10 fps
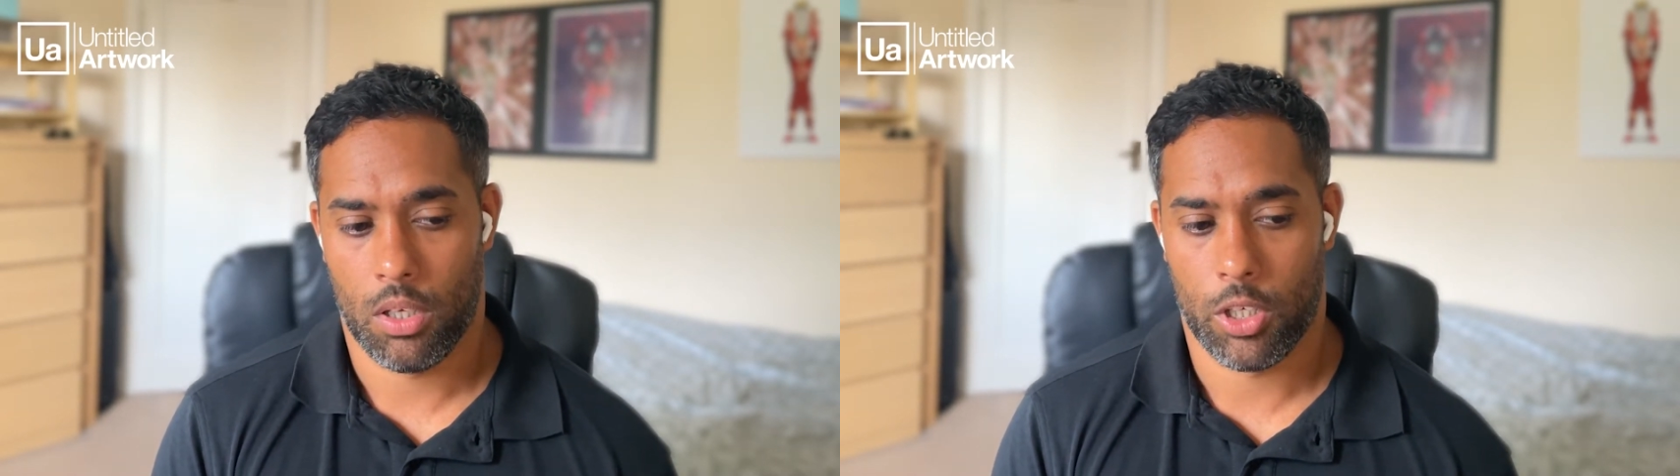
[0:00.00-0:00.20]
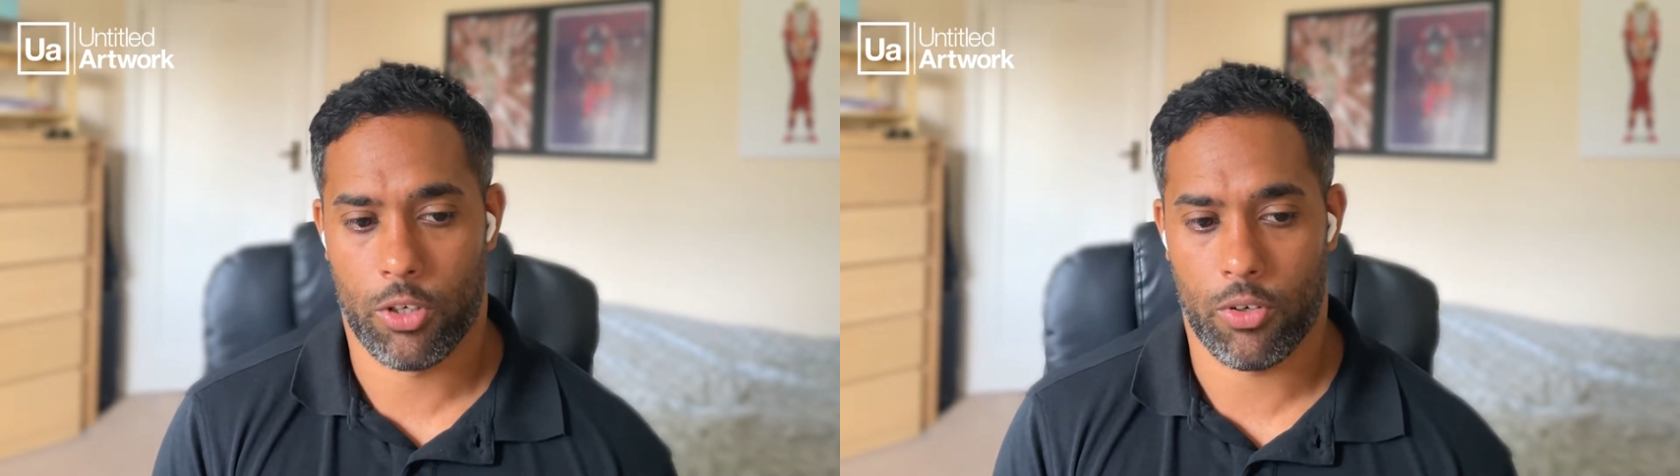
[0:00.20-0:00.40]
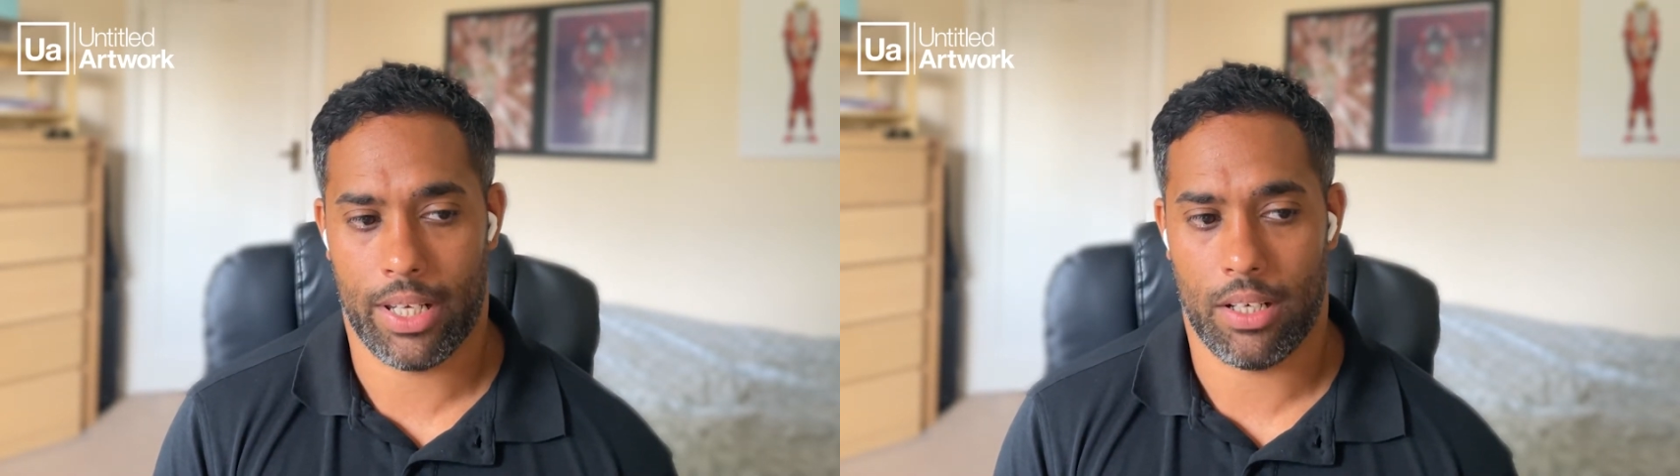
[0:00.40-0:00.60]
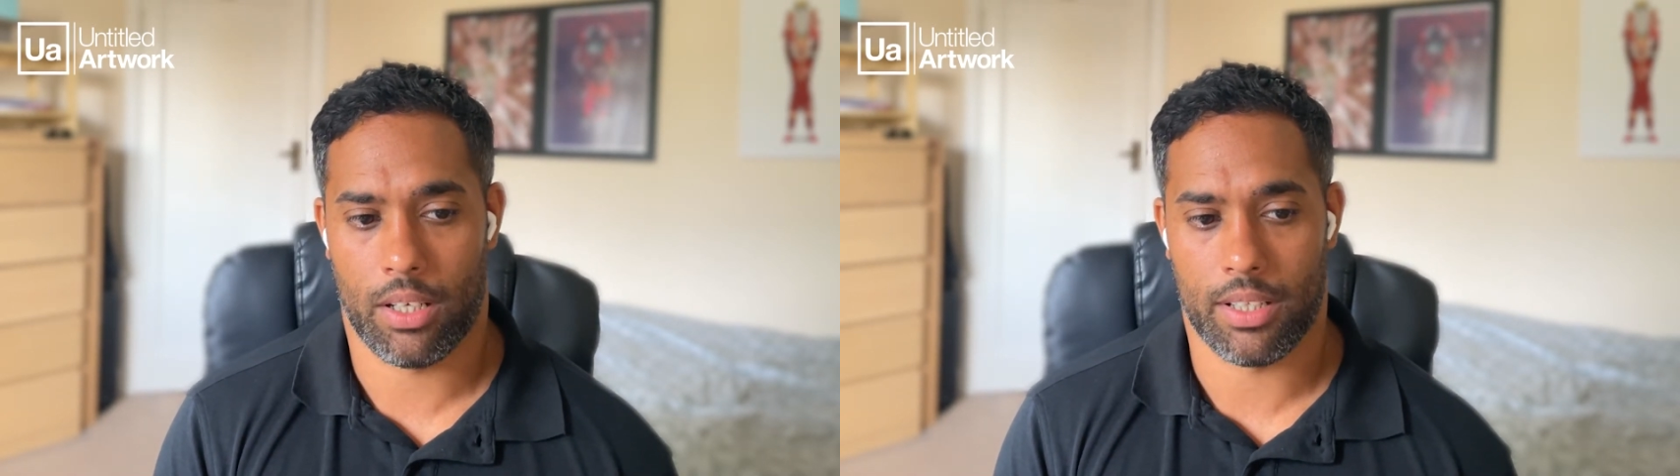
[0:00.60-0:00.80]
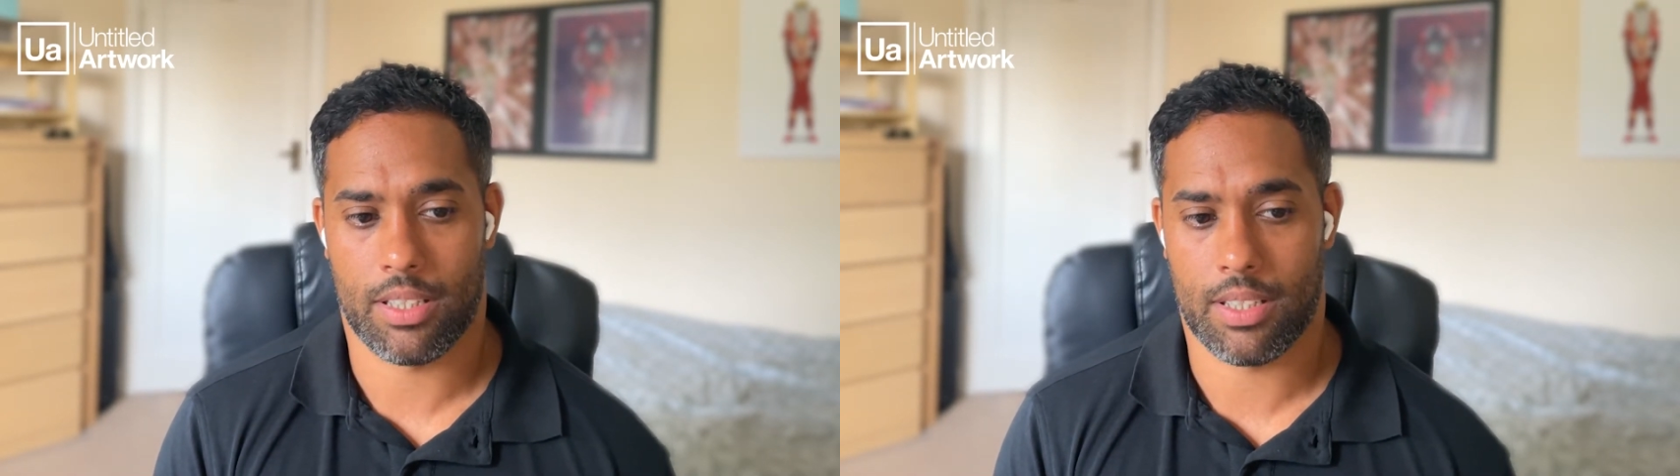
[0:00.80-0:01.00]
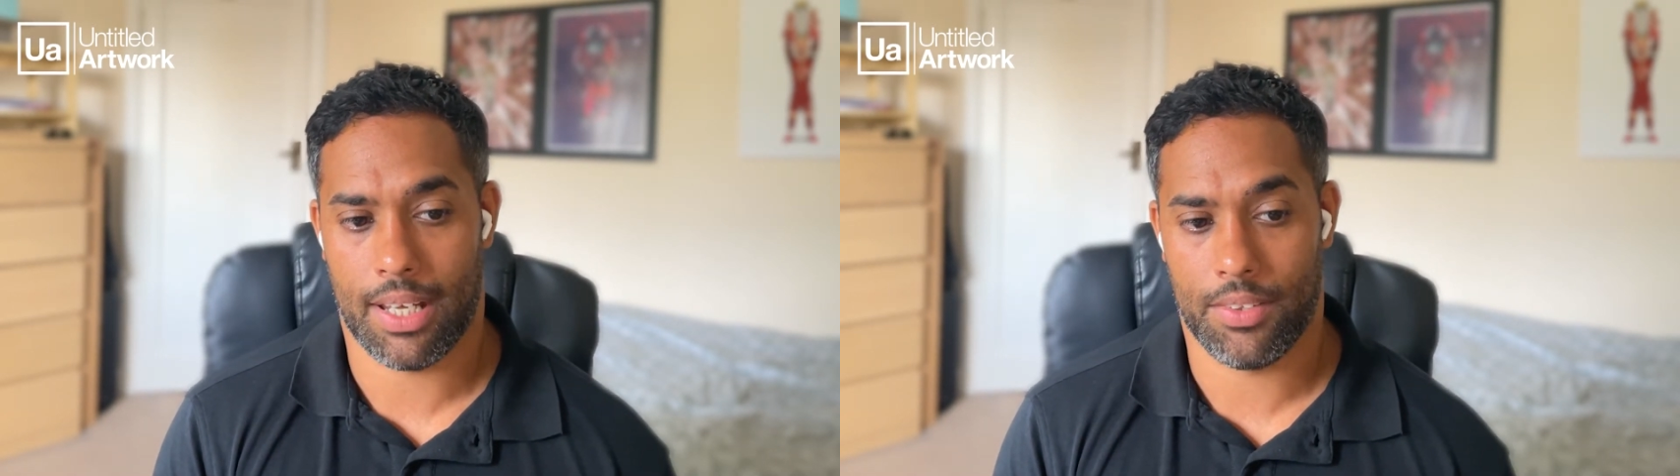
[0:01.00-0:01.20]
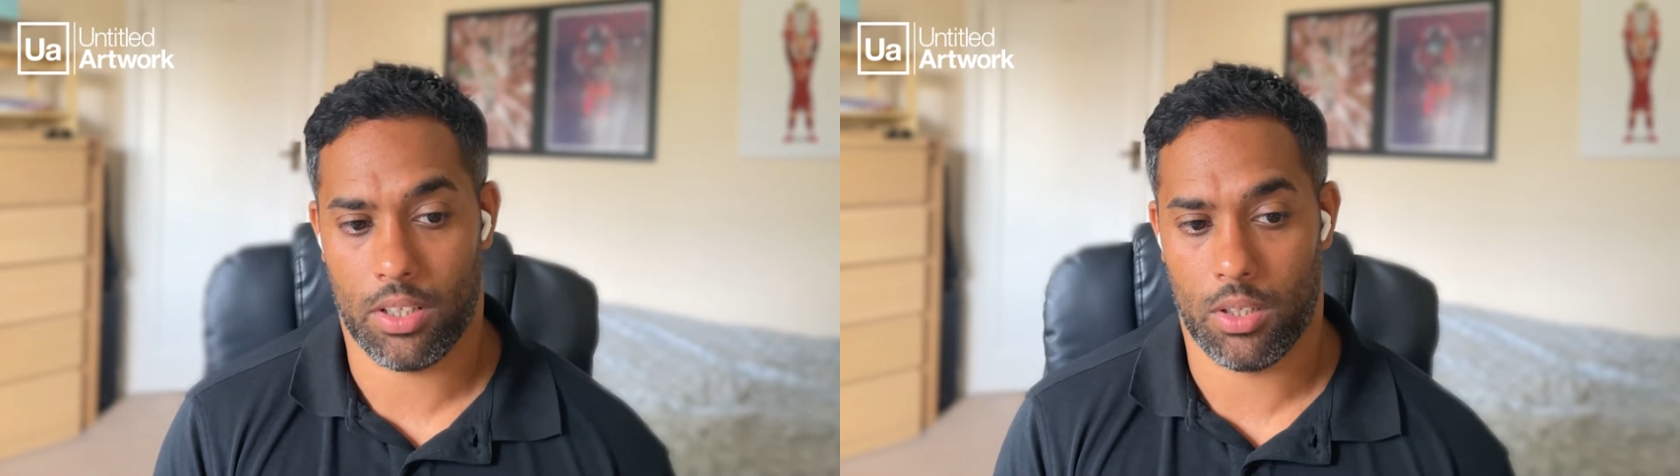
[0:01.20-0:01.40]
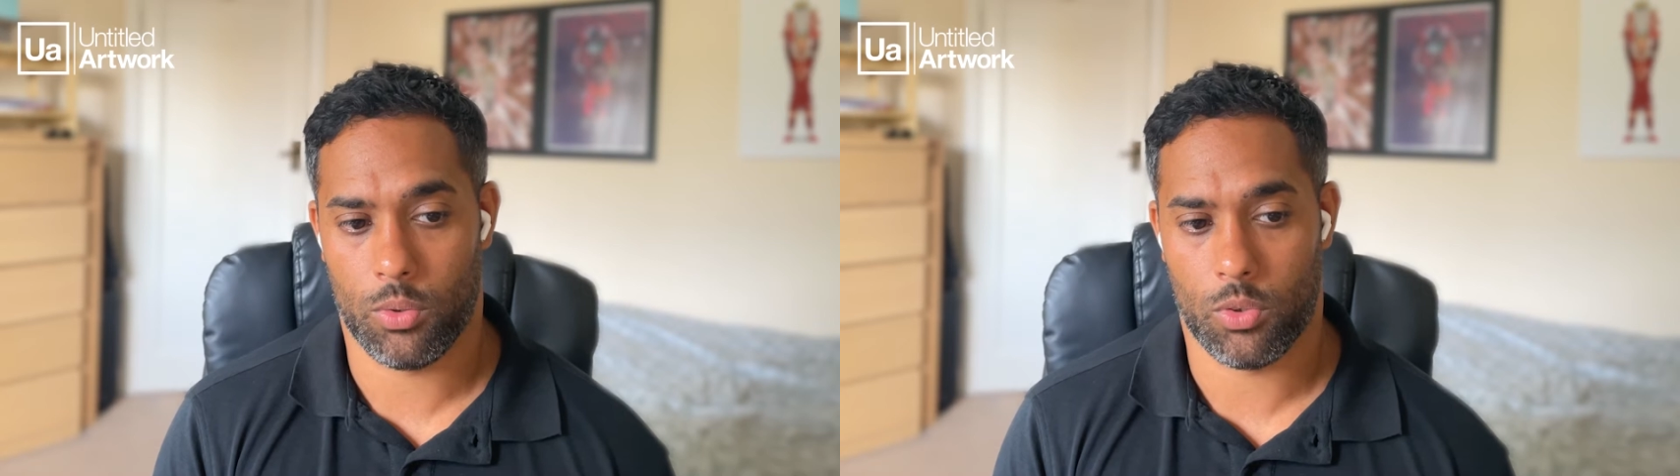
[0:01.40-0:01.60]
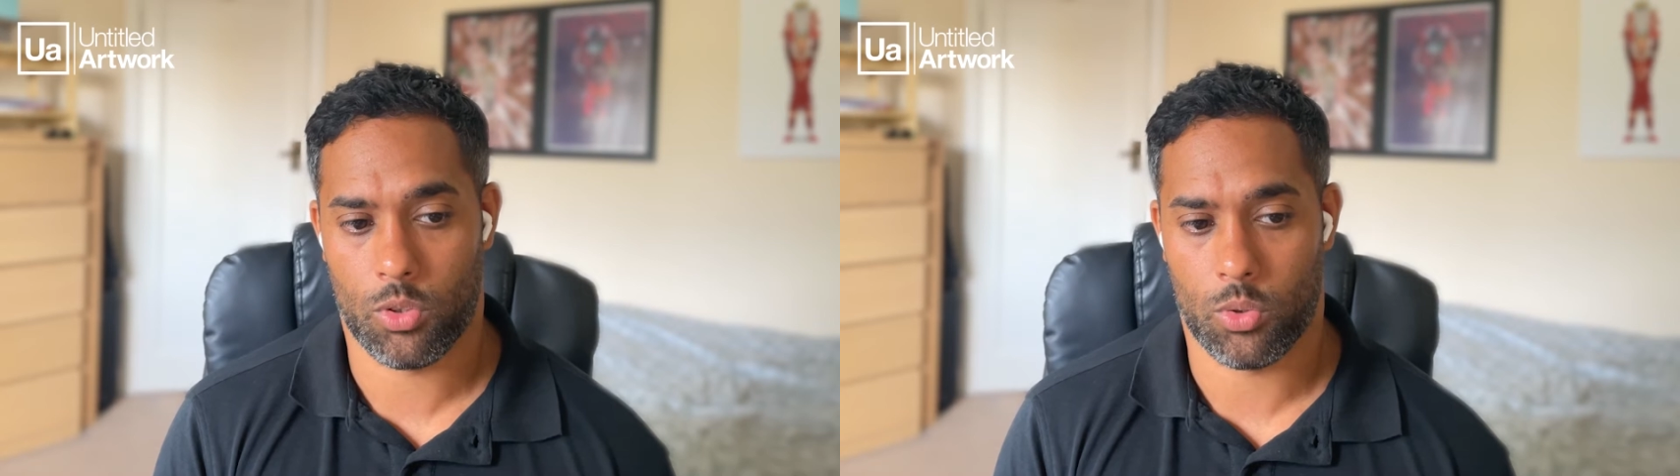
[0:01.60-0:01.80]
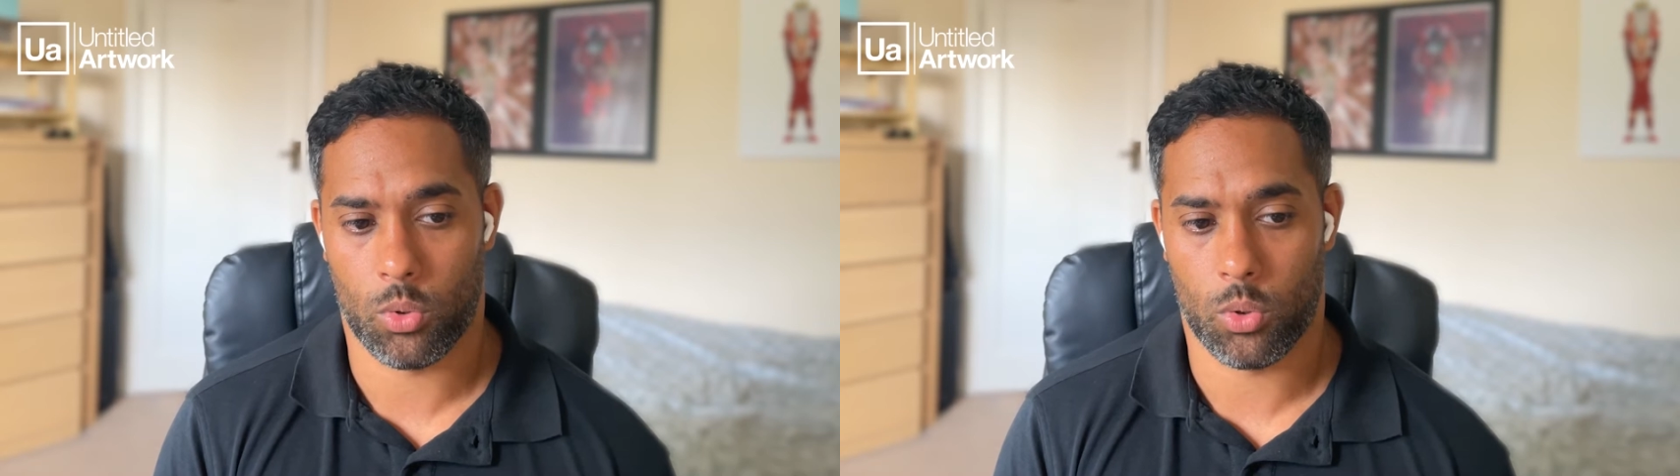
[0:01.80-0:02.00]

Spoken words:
create like a standalone store,